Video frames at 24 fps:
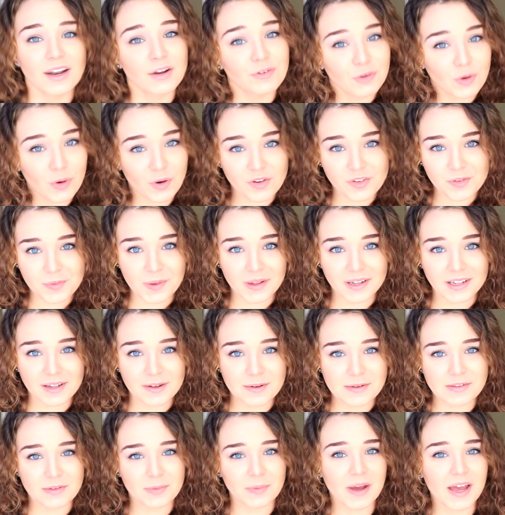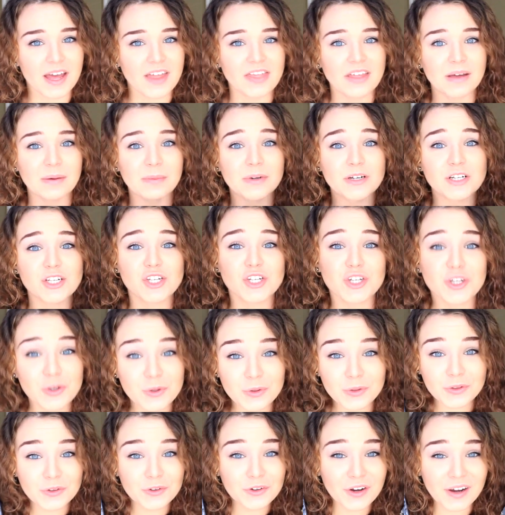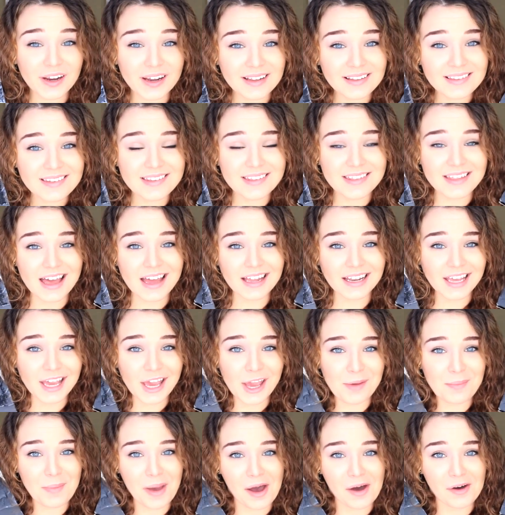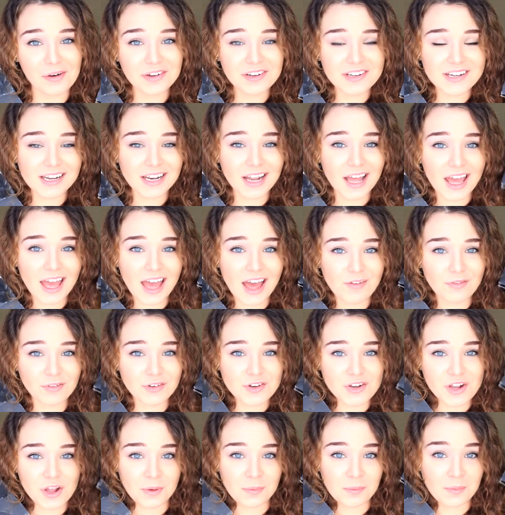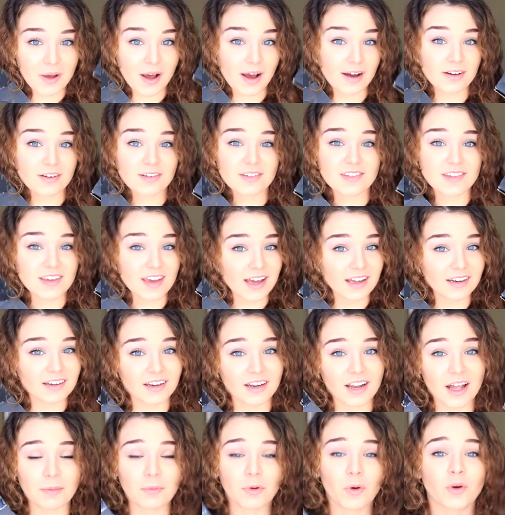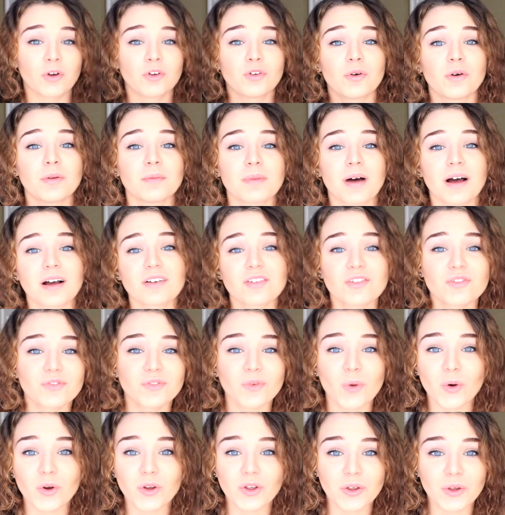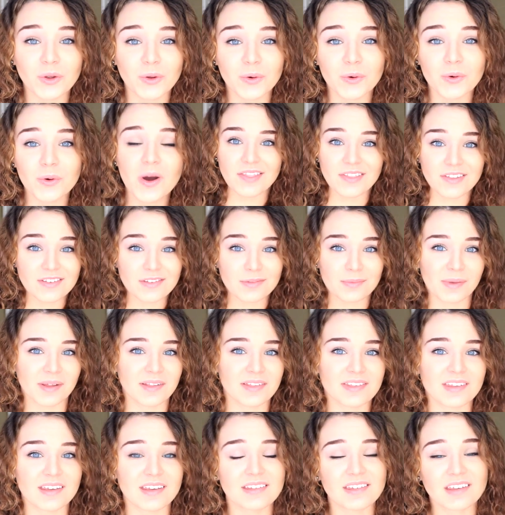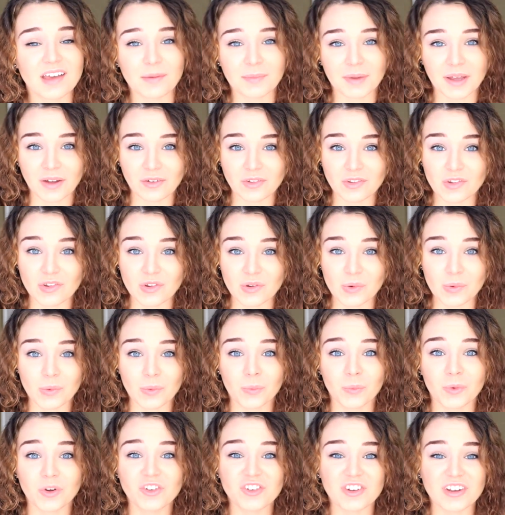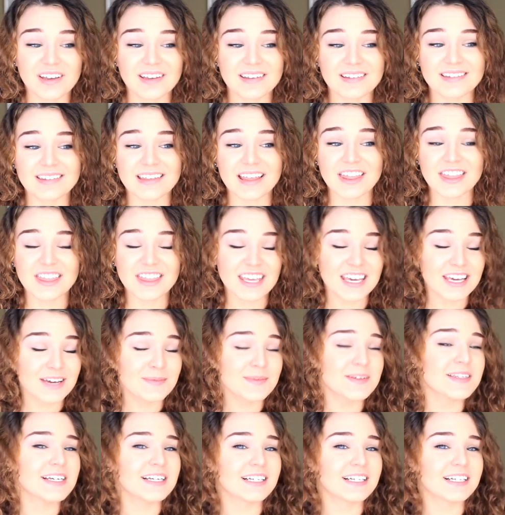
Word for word: And of course, while I was away, there were two loot crates that came out and I haven't unboxed yet and I'm going to unbox for you. This month is coming out soon, which is themed